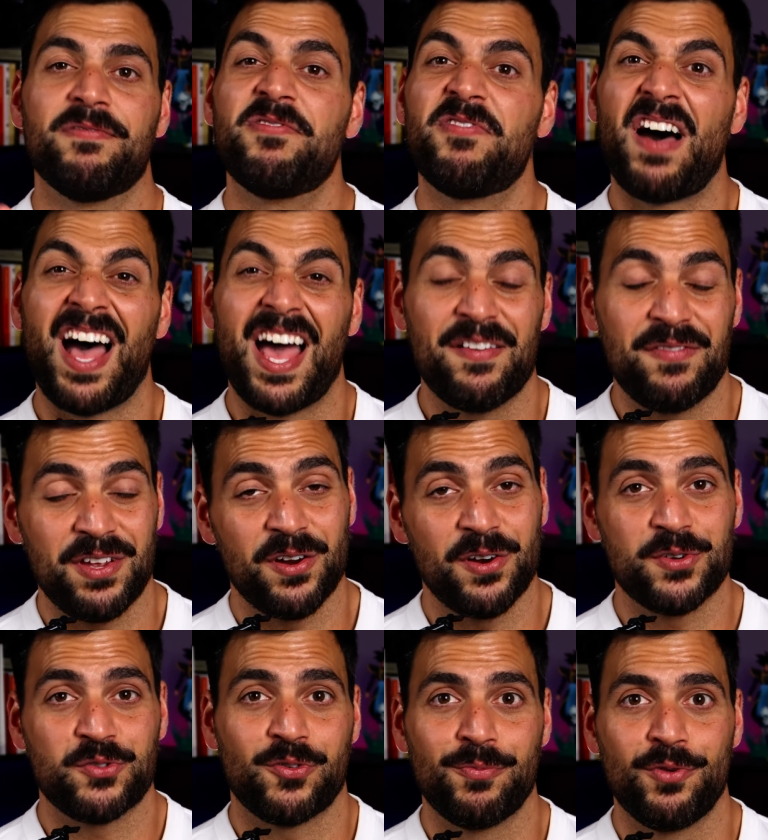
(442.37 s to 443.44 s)
5
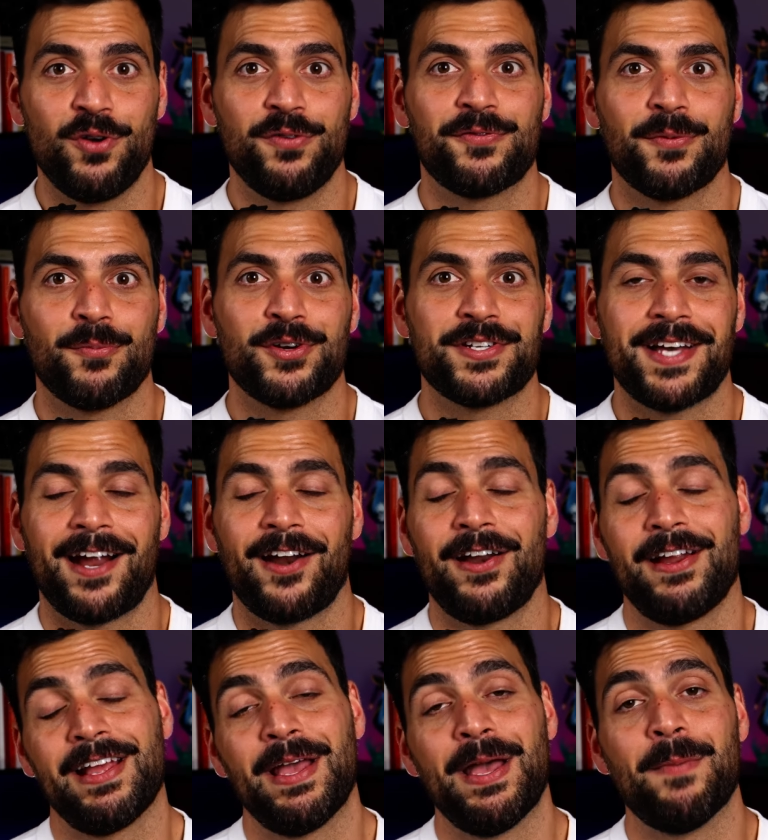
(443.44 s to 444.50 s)
years removed from
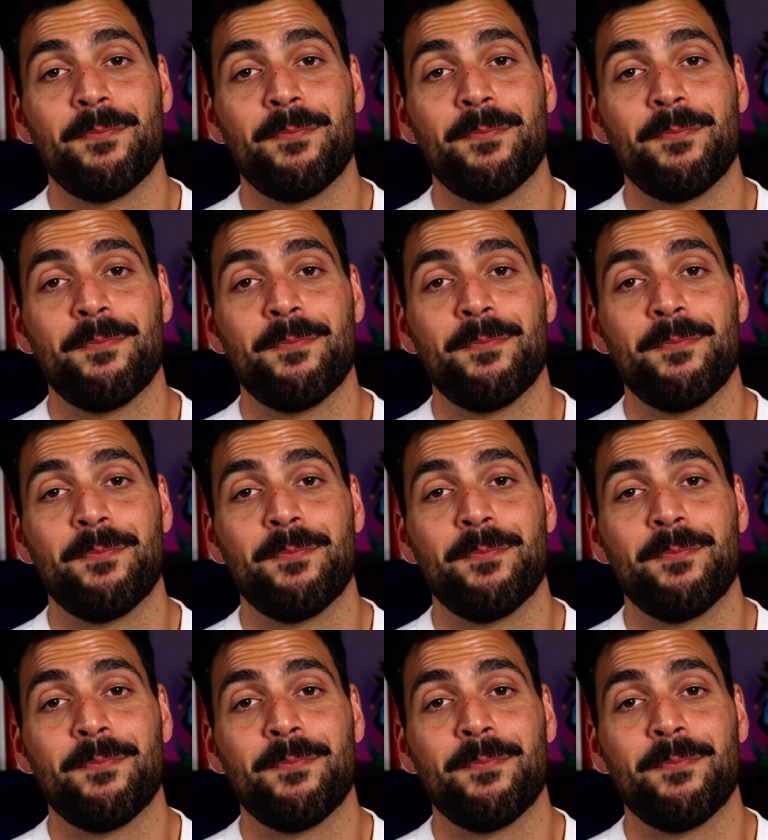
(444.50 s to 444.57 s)
retiring,